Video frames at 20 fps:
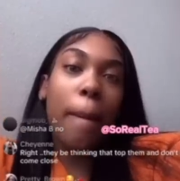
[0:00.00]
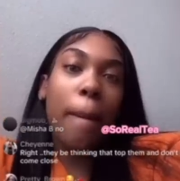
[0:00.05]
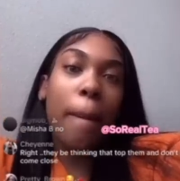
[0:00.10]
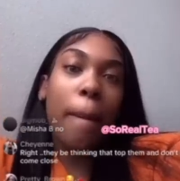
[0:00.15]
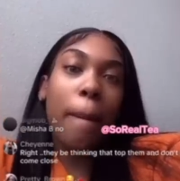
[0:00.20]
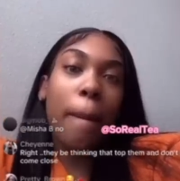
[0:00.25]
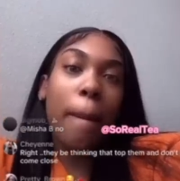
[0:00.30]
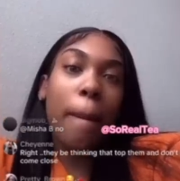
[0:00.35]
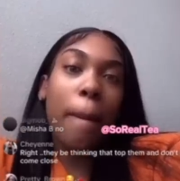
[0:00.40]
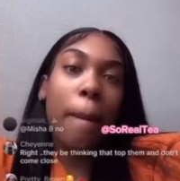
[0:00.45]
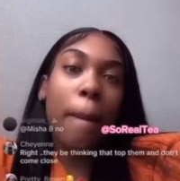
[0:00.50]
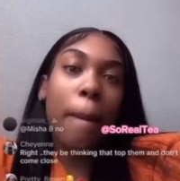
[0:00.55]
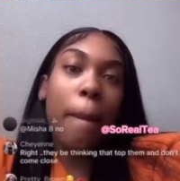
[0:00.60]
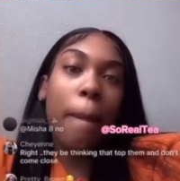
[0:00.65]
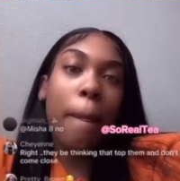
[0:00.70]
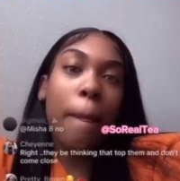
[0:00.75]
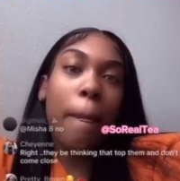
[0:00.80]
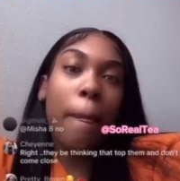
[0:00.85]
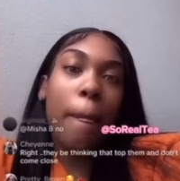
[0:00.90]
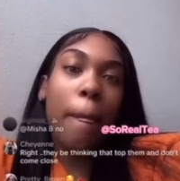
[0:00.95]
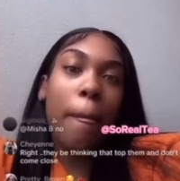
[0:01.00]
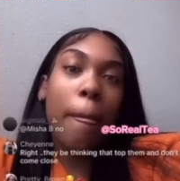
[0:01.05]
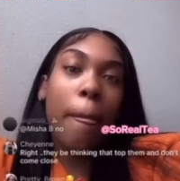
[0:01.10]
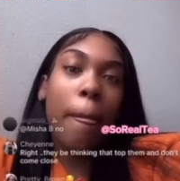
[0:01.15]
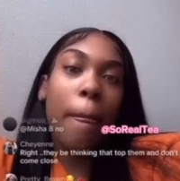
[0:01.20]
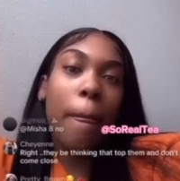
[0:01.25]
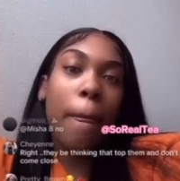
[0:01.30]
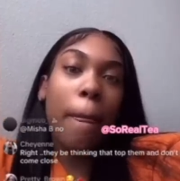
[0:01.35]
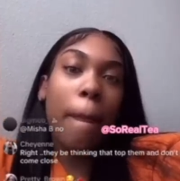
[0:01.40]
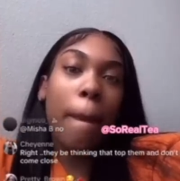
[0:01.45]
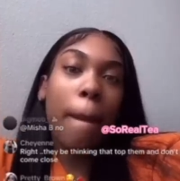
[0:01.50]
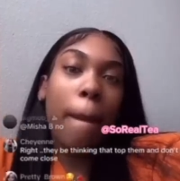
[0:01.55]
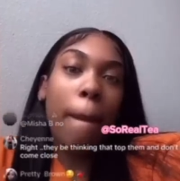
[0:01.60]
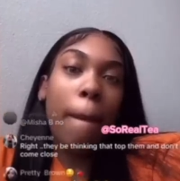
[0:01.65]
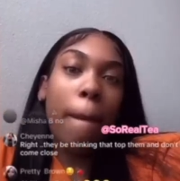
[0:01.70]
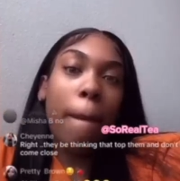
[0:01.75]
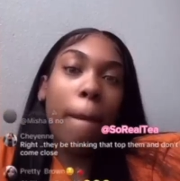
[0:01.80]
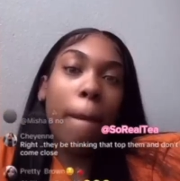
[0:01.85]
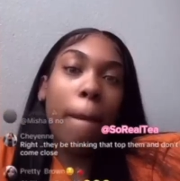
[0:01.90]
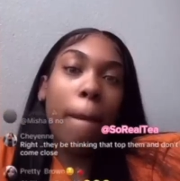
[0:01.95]

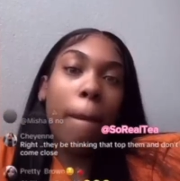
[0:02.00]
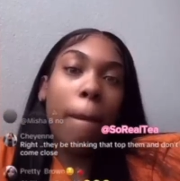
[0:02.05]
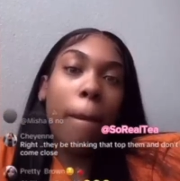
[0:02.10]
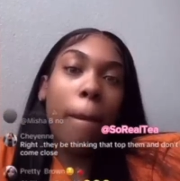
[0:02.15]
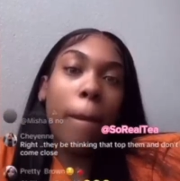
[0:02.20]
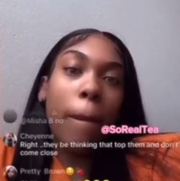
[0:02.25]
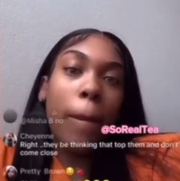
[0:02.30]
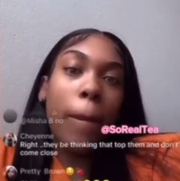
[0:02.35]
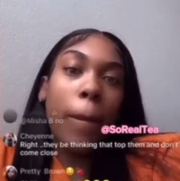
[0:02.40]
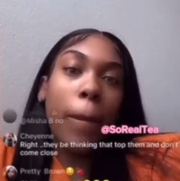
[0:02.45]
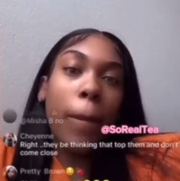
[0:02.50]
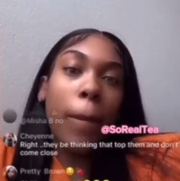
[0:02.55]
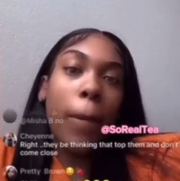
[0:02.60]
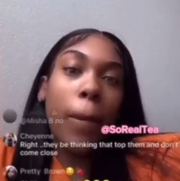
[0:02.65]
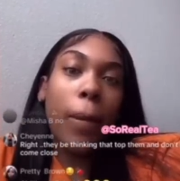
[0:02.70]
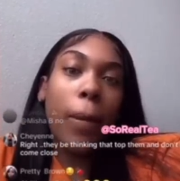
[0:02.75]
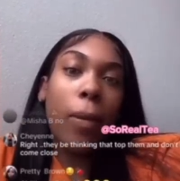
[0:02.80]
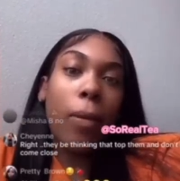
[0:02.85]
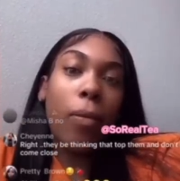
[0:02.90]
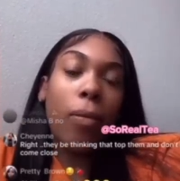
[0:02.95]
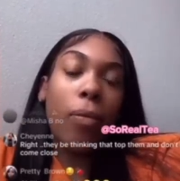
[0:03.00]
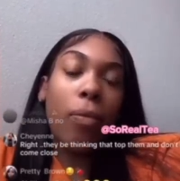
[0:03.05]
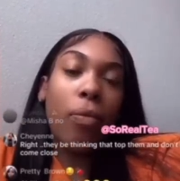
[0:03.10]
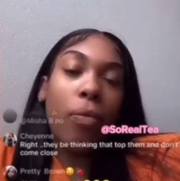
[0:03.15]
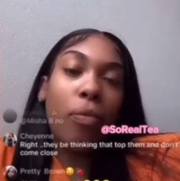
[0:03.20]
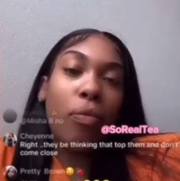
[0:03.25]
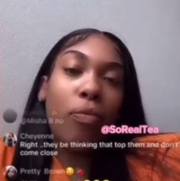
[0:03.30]
(silence)